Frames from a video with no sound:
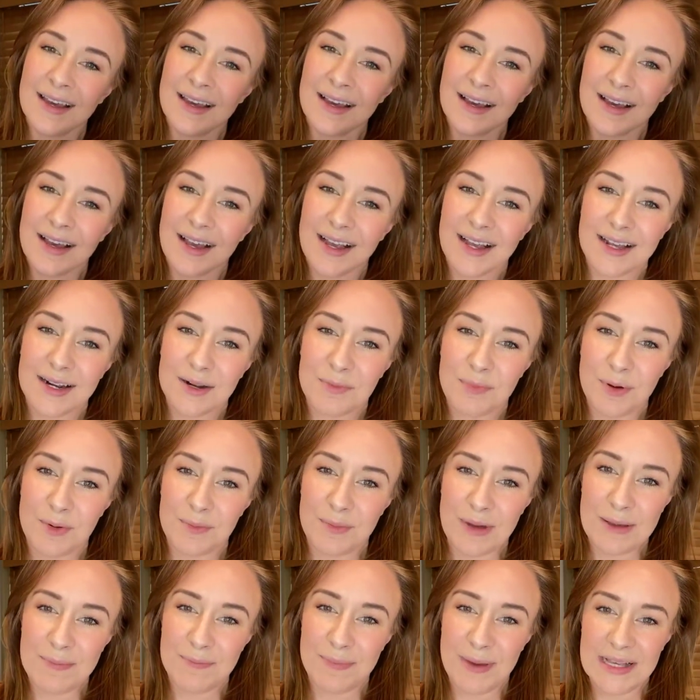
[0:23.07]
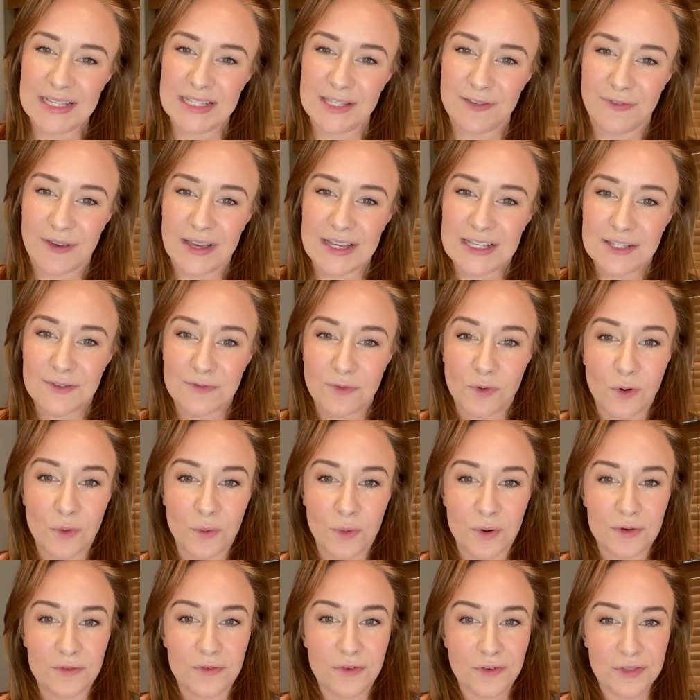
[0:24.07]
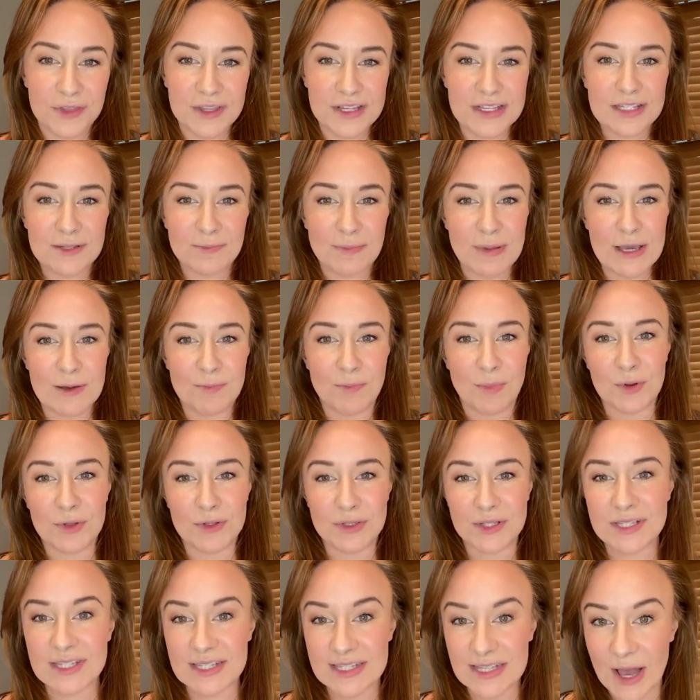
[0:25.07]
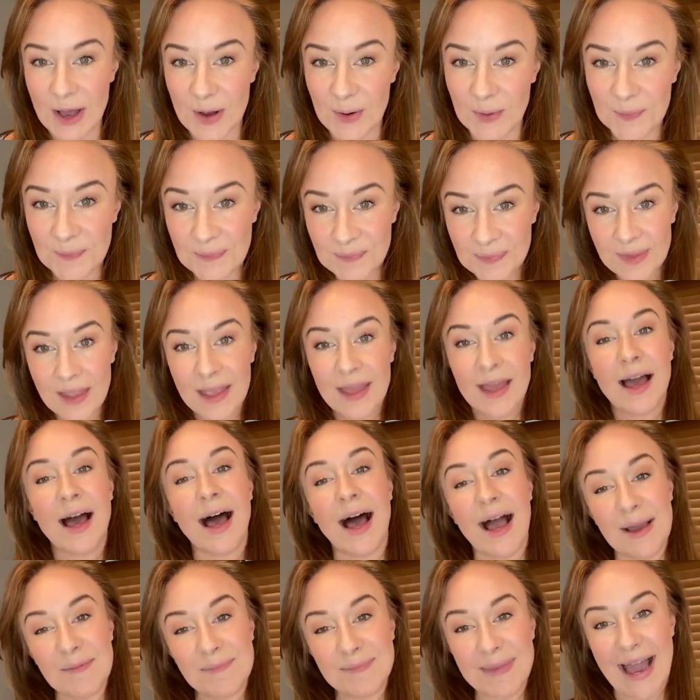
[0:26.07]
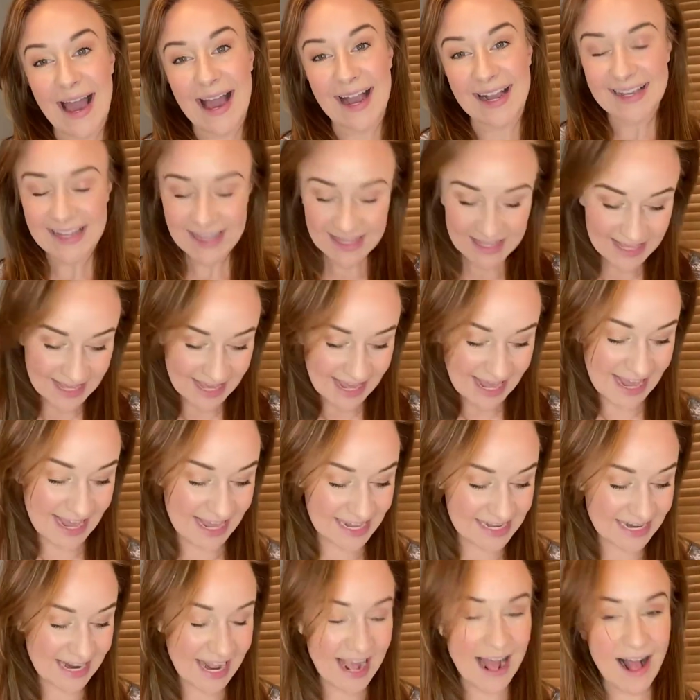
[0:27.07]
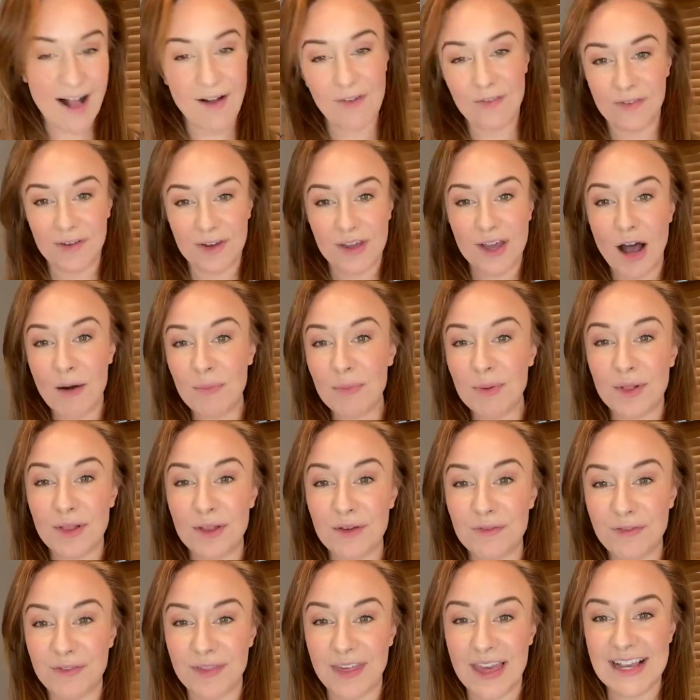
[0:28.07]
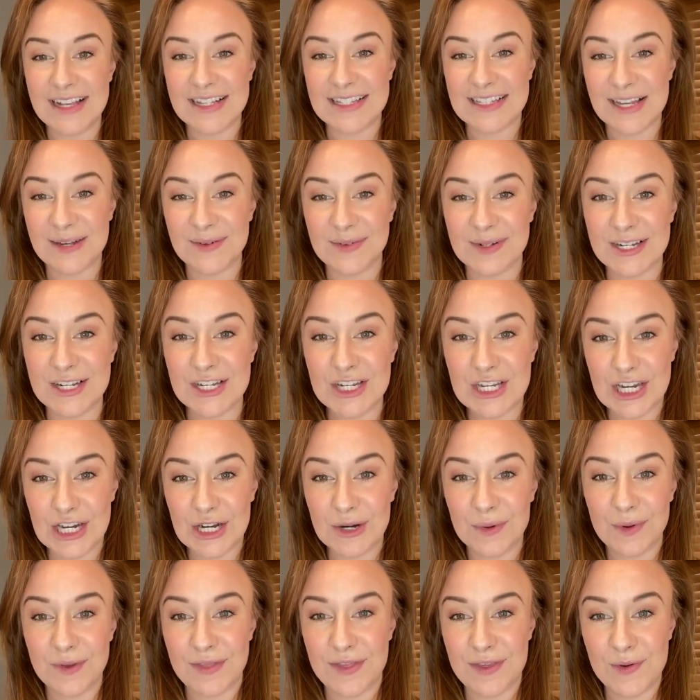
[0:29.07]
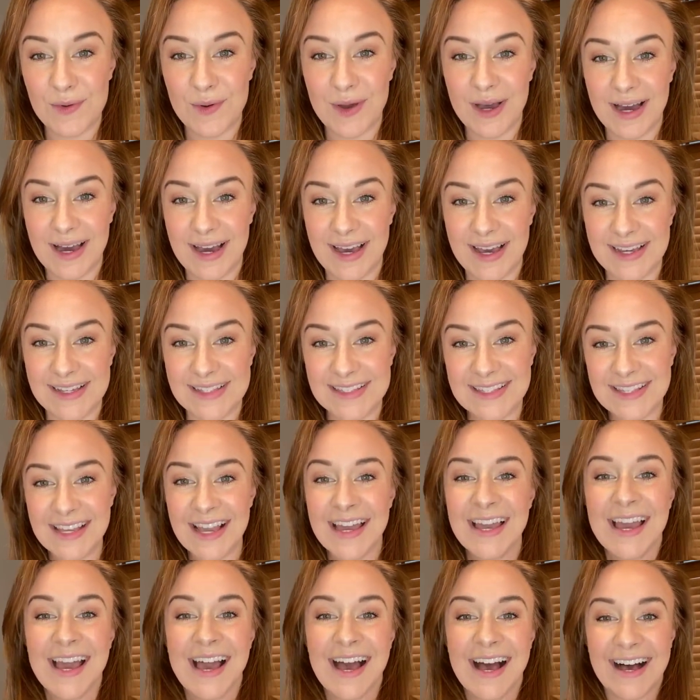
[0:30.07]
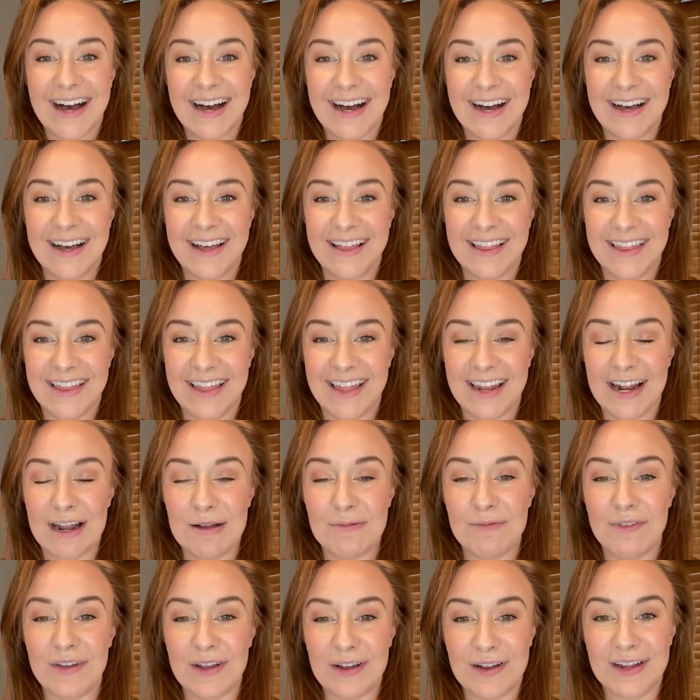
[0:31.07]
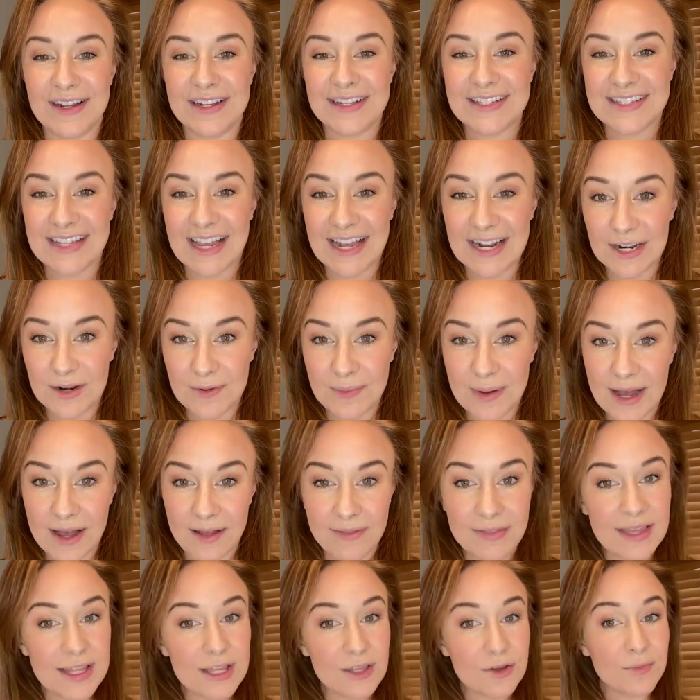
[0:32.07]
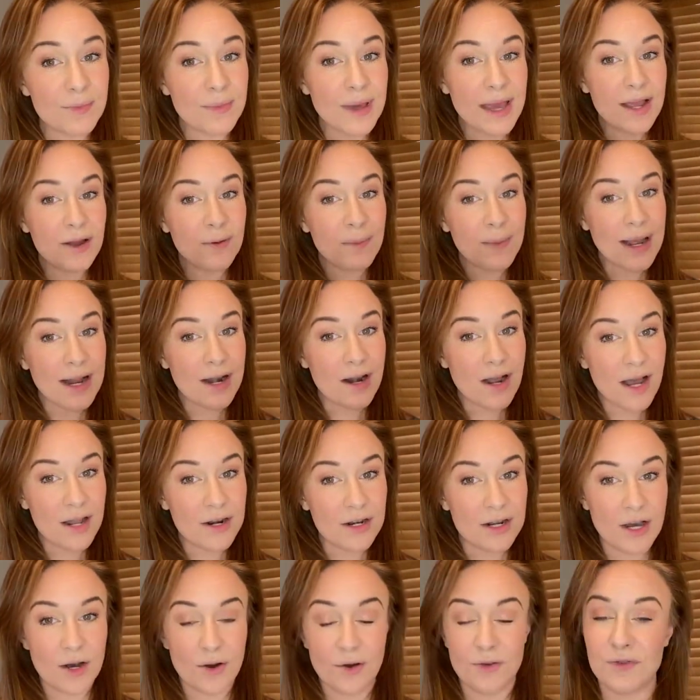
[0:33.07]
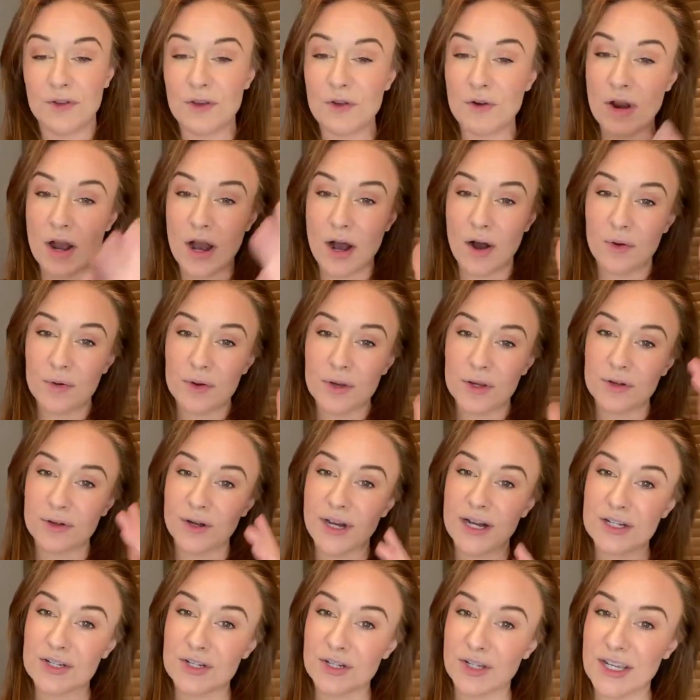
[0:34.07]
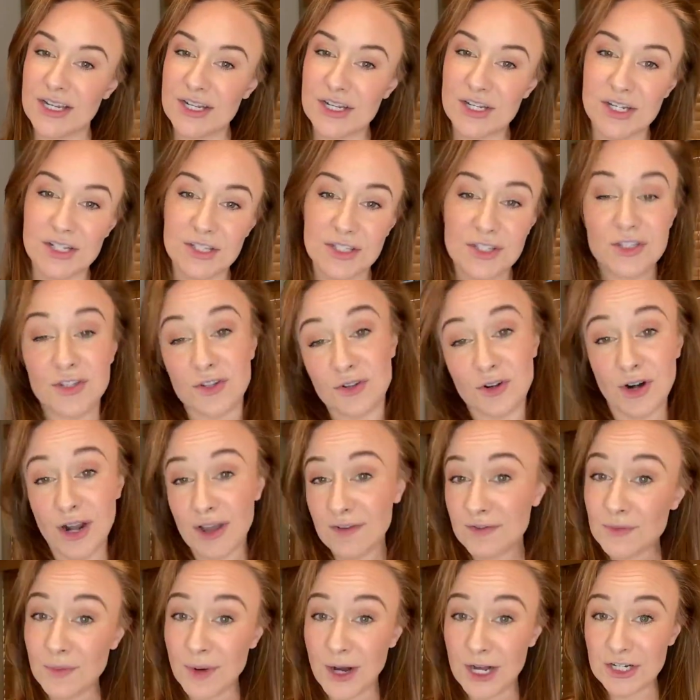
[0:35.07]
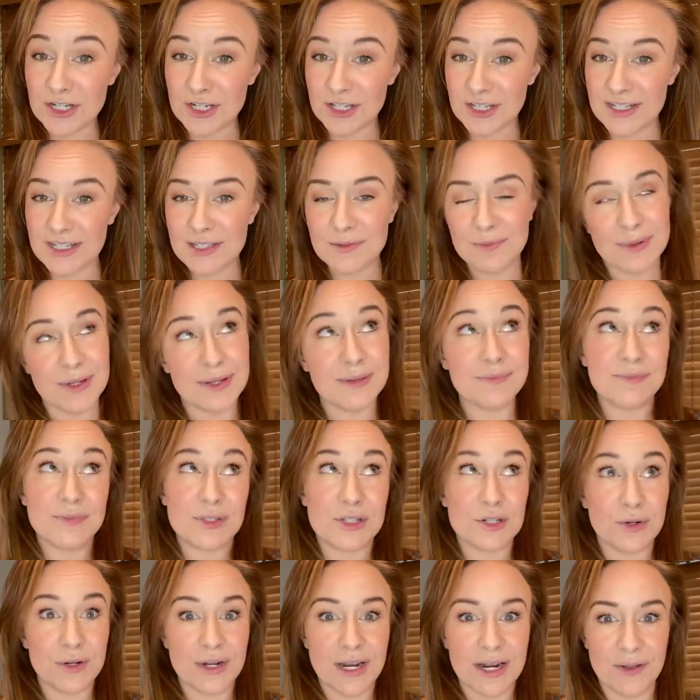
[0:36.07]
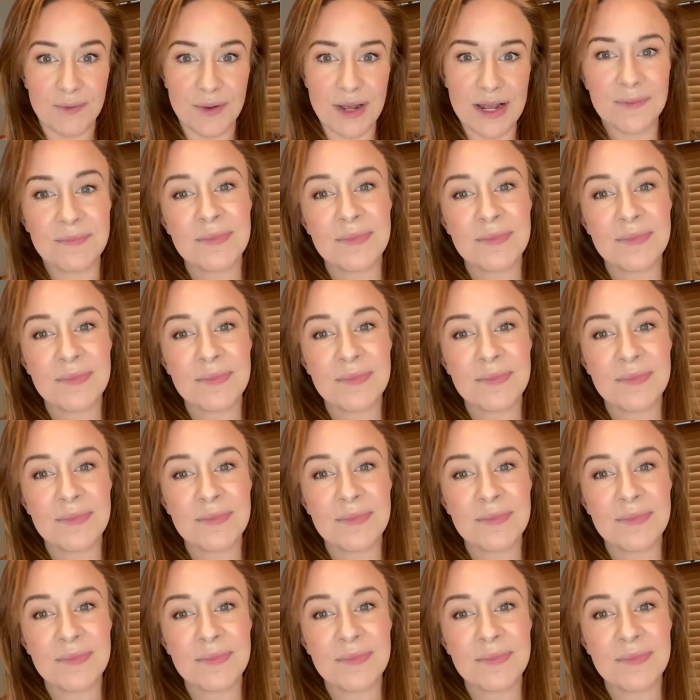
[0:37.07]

I gotta put my best face forward for these people. So I'm back, and I have a couple of things I want to share with you guys that I'm very excited about that you may or may not know. If you know, congratulations. You don't have to watch this, but do it anyway.